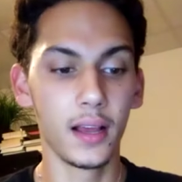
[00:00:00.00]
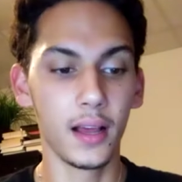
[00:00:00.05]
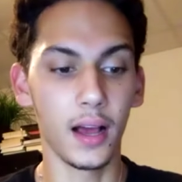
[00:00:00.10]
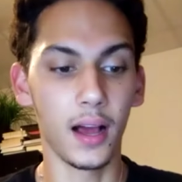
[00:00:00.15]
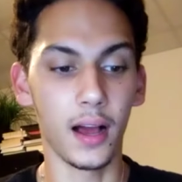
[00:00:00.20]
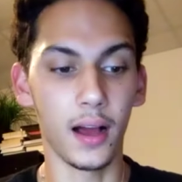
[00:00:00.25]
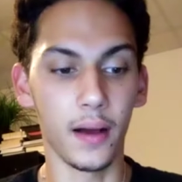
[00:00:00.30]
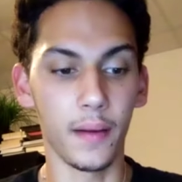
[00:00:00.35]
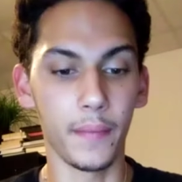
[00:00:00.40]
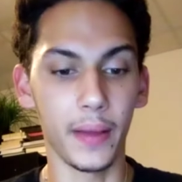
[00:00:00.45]

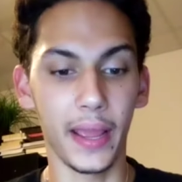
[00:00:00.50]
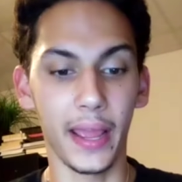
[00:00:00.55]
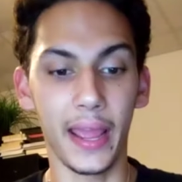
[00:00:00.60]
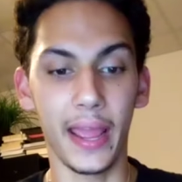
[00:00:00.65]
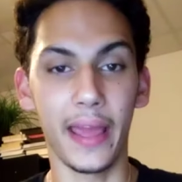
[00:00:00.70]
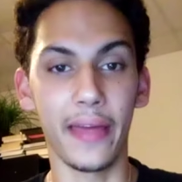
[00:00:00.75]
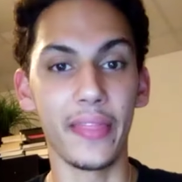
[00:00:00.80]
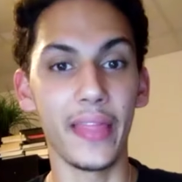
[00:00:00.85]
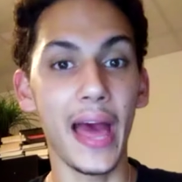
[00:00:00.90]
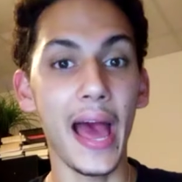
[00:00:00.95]
Um,
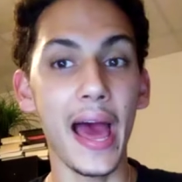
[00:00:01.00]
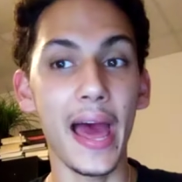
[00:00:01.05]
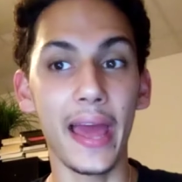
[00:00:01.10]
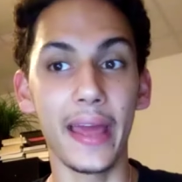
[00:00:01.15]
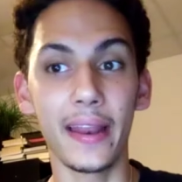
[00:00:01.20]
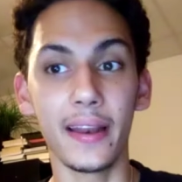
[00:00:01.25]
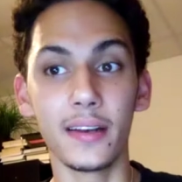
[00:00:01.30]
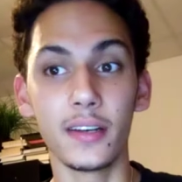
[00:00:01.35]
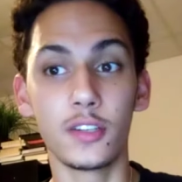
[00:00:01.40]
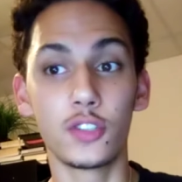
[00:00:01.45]
and
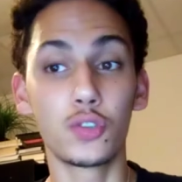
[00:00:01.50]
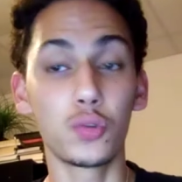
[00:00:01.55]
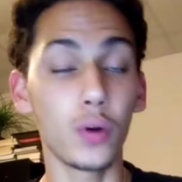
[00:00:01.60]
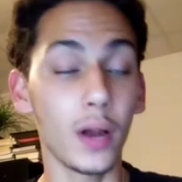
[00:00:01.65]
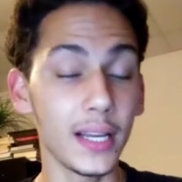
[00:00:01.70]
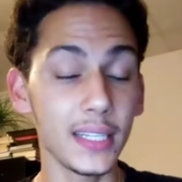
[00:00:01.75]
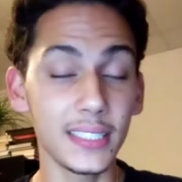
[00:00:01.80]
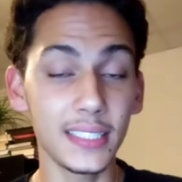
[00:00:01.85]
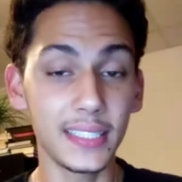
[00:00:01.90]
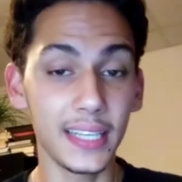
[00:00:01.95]
that
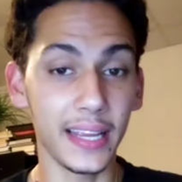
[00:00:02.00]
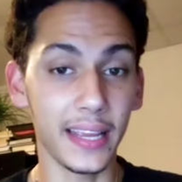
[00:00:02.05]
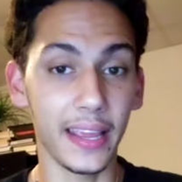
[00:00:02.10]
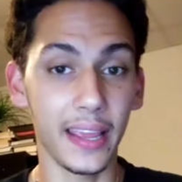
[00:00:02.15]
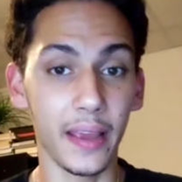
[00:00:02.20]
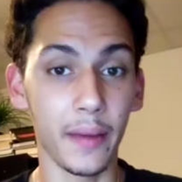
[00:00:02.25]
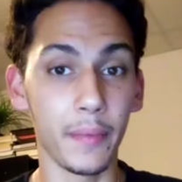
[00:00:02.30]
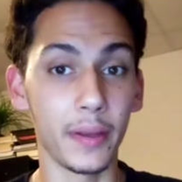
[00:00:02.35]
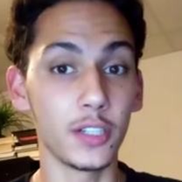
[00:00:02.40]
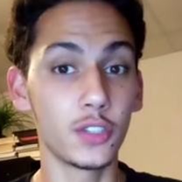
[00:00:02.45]
trusting
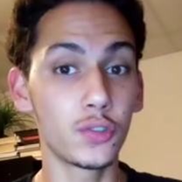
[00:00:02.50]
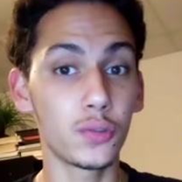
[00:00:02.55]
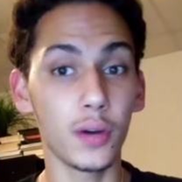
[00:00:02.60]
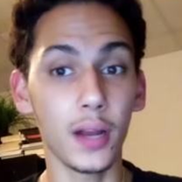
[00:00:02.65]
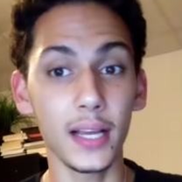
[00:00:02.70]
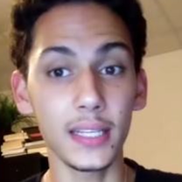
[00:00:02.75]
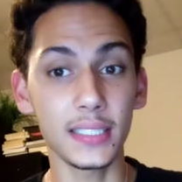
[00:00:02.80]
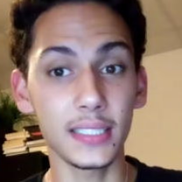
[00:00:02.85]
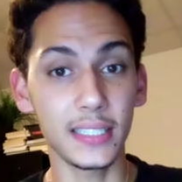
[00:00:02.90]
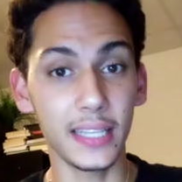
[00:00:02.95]
Him and
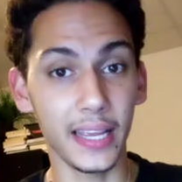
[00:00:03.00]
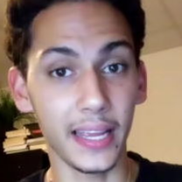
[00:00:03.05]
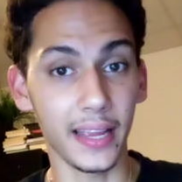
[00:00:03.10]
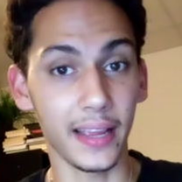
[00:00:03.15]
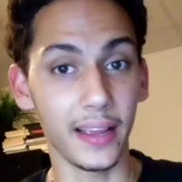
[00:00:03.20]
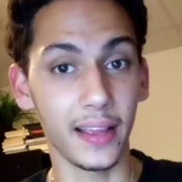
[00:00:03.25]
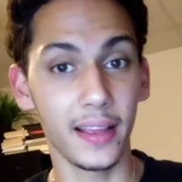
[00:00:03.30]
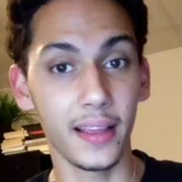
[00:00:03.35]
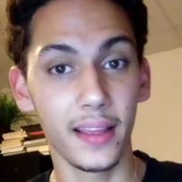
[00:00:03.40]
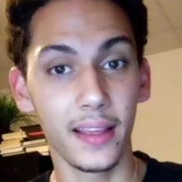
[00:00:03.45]

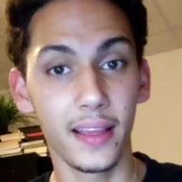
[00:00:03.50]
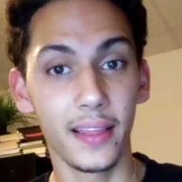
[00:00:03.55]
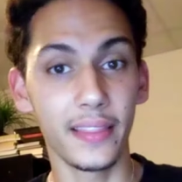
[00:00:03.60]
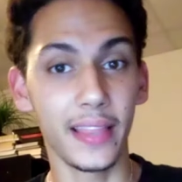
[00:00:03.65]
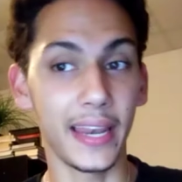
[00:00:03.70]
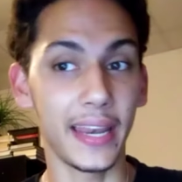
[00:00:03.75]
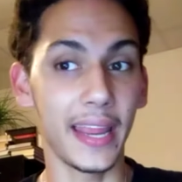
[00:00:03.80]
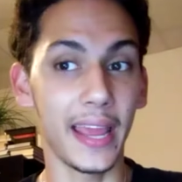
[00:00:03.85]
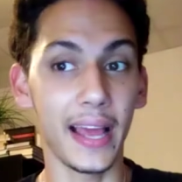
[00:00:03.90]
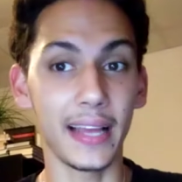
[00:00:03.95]
trusting
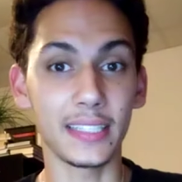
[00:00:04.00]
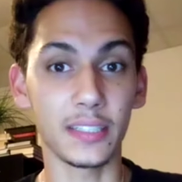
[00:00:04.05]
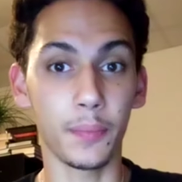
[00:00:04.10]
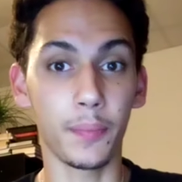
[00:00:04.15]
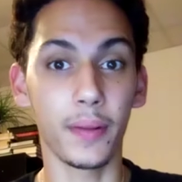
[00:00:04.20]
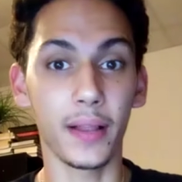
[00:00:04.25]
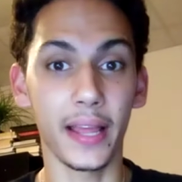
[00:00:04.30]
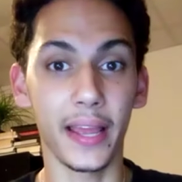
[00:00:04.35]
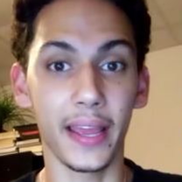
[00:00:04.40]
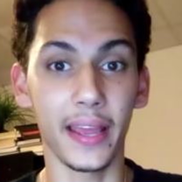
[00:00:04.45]
that He has a
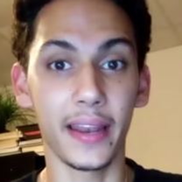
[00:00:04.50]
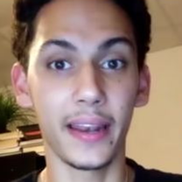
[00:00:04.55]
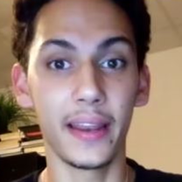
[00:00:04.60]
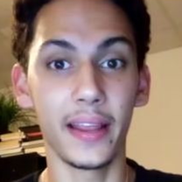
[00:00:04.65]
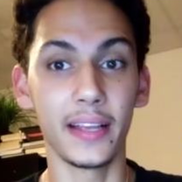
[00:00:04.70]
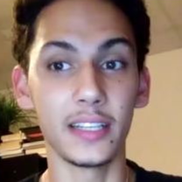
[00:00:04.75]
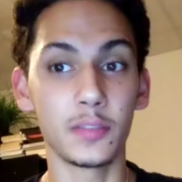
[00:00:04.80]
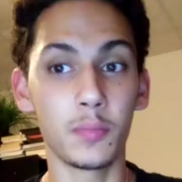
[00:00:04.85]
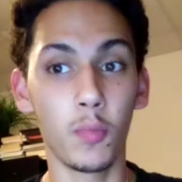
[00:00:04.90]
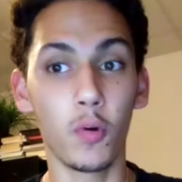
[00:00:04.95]
plan
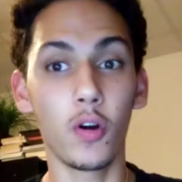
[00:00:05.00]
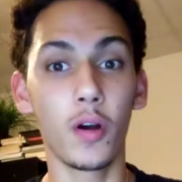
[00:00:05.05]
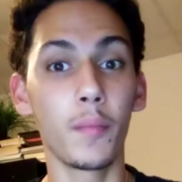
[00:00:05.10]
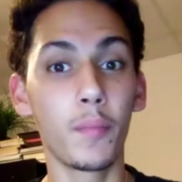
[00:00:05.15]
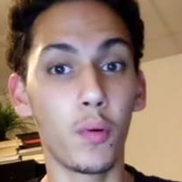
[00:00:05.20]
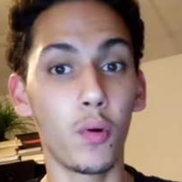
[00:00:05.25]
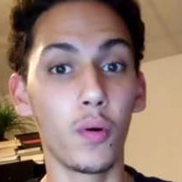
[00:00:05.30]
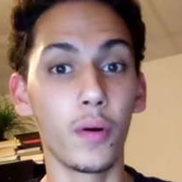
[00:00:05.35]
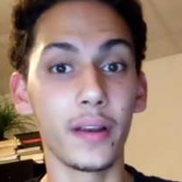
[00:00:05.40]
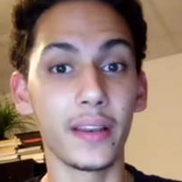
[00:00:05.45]
is more
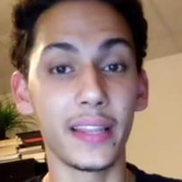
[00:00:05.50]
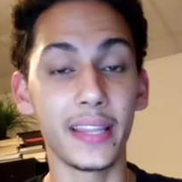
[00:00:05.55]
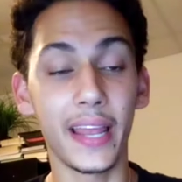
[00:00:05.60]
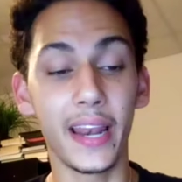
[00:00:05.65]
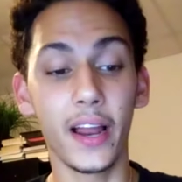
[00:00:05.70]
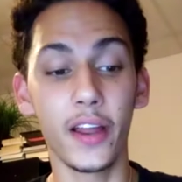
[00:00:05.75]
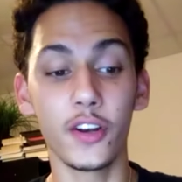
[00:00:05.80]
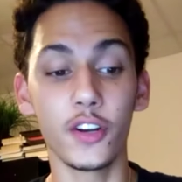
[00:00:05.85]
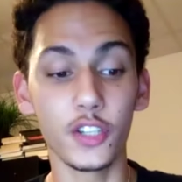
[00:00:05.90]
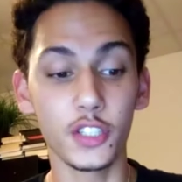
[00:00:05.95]
important than
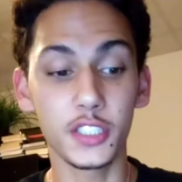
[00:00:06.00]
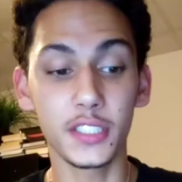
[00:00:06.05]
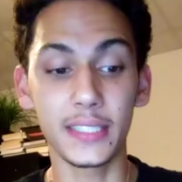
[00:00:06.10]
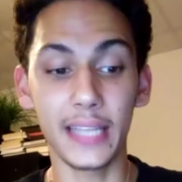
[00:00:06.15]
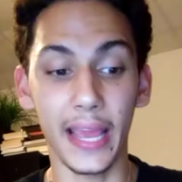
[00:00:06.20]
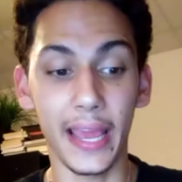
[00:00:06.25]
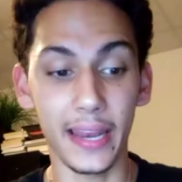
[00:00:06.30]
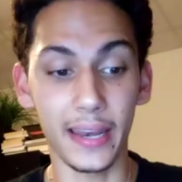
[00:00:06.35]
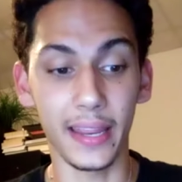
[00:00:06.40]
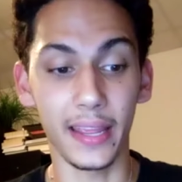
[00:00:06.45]

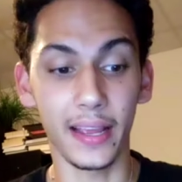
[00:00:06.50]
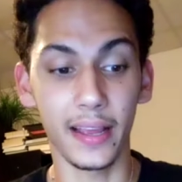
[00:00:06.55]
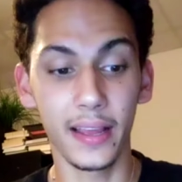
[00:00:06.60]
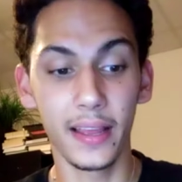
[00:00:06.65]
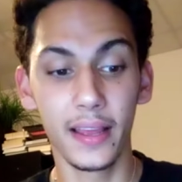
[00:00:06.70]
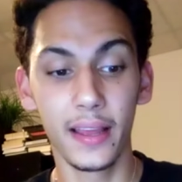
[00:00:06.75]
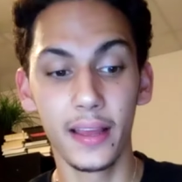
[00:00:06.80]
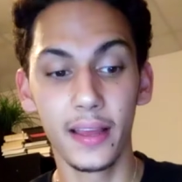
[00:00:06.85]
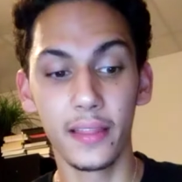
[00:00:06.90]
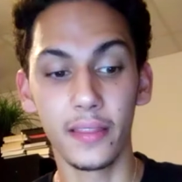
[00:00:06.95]
understanding
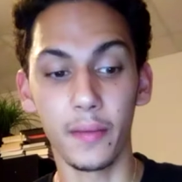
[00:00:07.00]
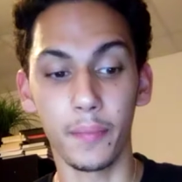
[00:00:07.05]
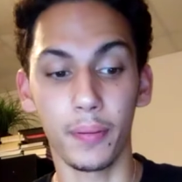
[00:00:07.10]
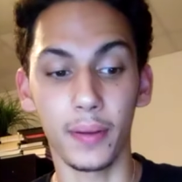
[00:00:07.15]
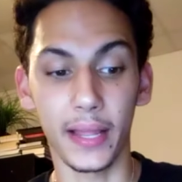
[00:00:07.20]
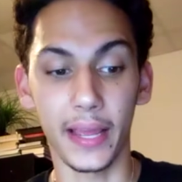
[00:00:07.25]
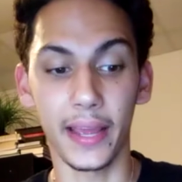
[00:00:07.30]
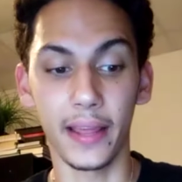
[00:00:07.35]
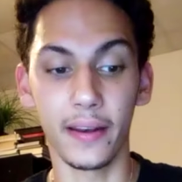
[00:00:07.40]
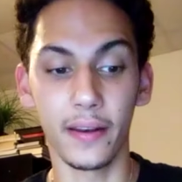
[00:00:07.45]
the
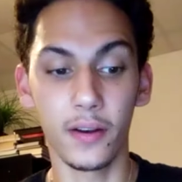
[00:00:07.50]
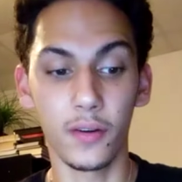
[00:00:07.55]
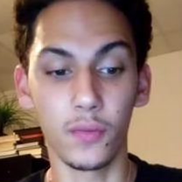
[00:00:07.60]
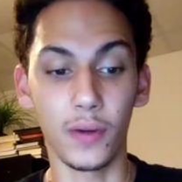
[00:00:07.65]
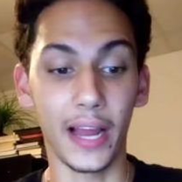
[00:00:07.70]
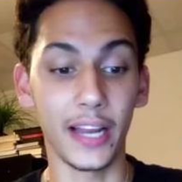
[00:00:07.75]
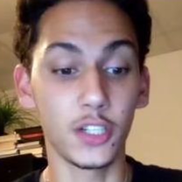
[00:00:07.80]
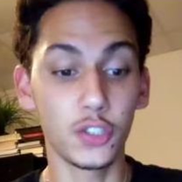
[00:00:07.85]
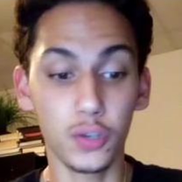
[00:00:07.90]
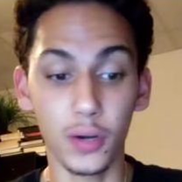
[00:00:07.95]
plan, right?